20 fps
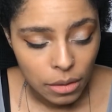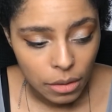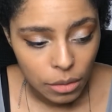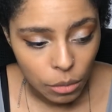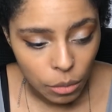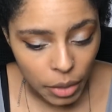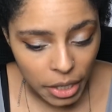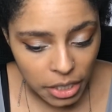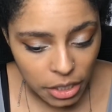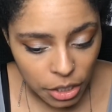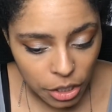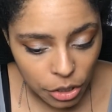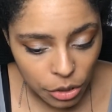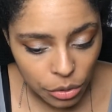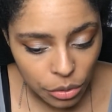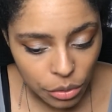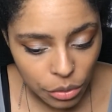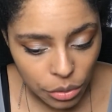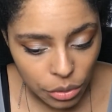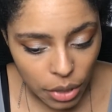when
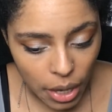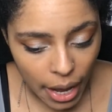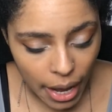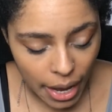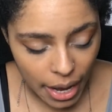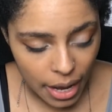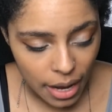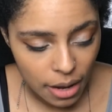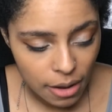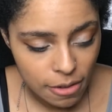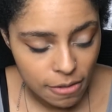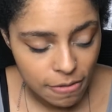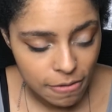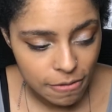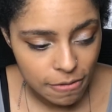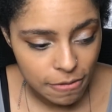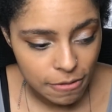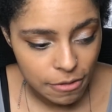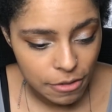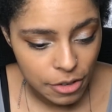you have
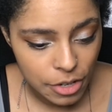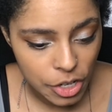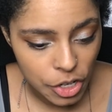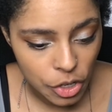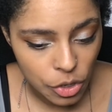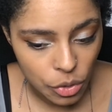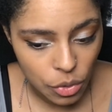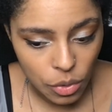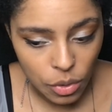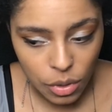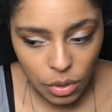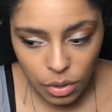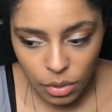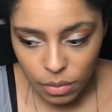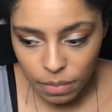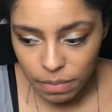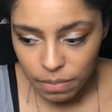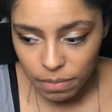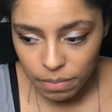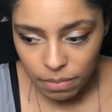
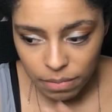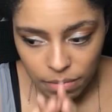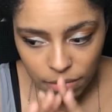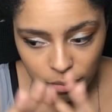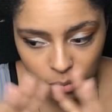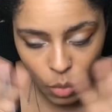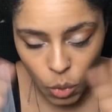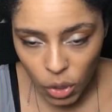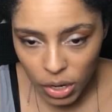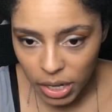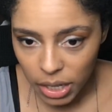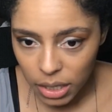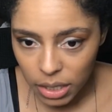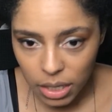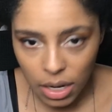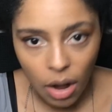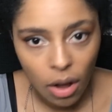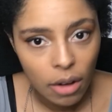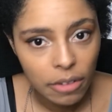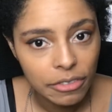your morning
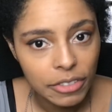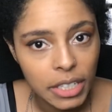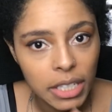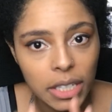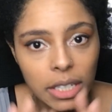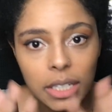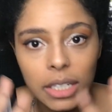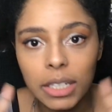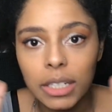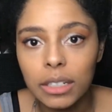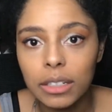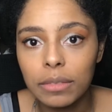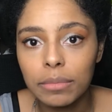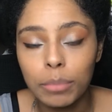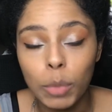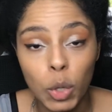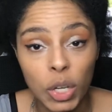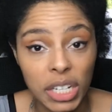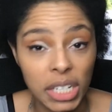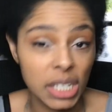coffee or
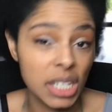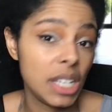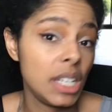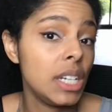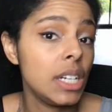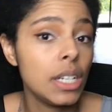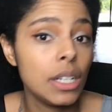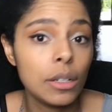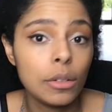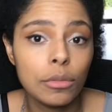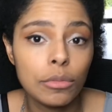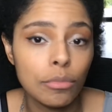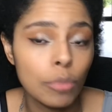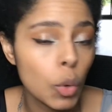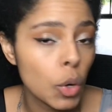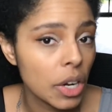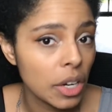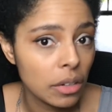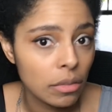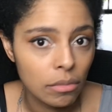morning tea,
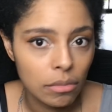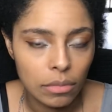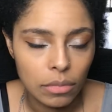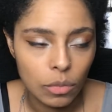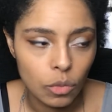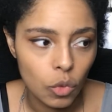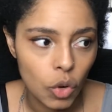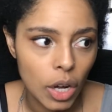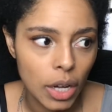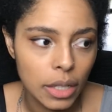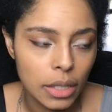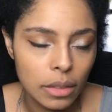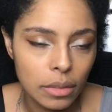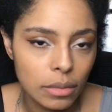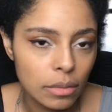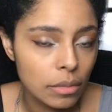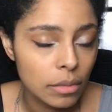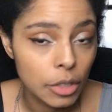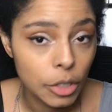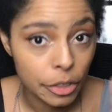morning run,
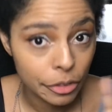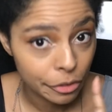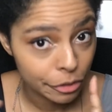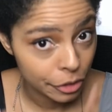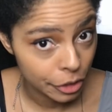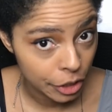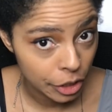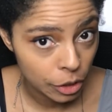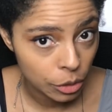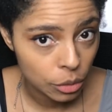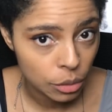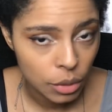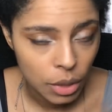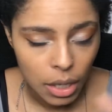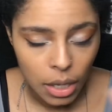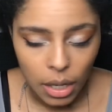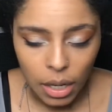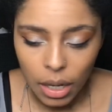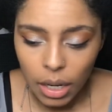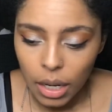good for you,
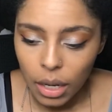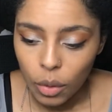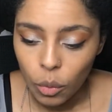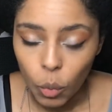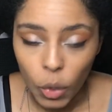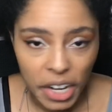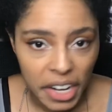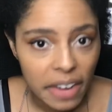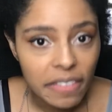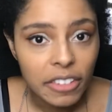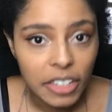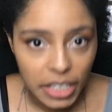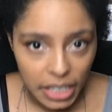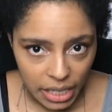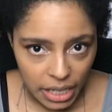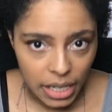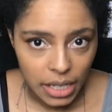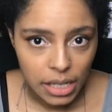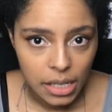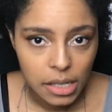whatever it
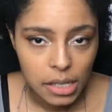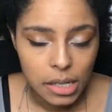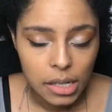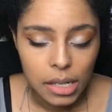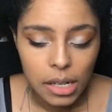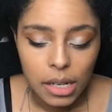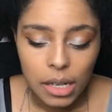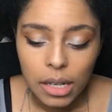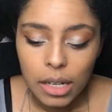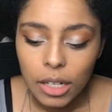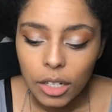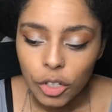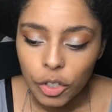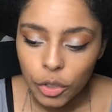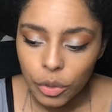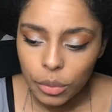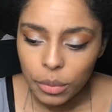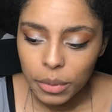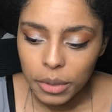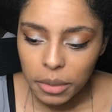is,
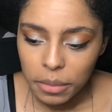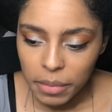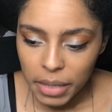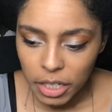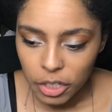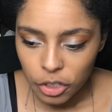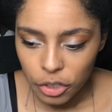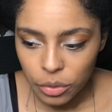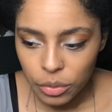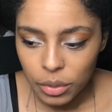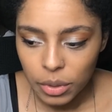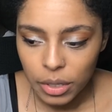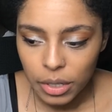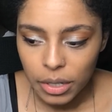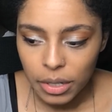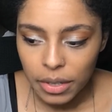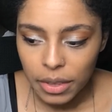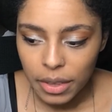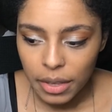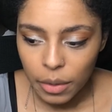you want to make
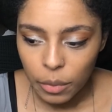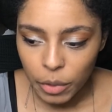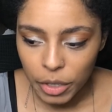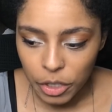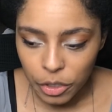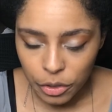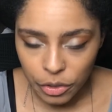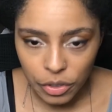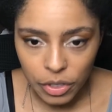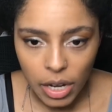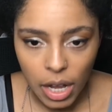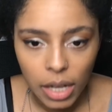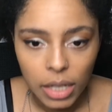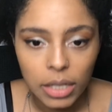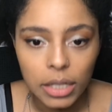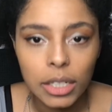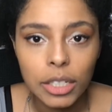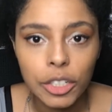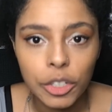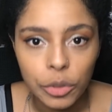sure that when you're
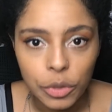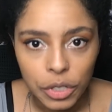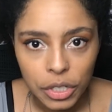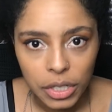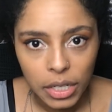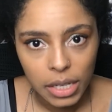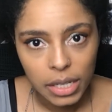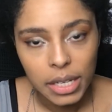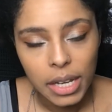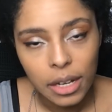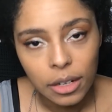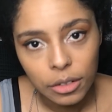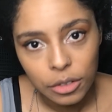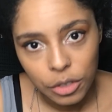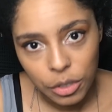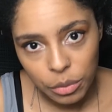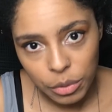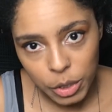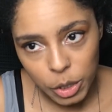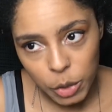done, you sit down
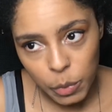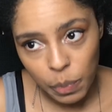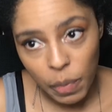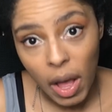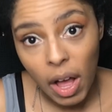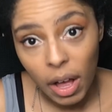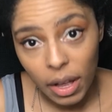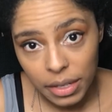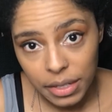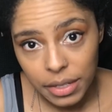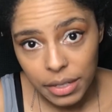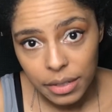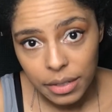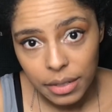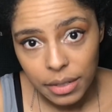to a spot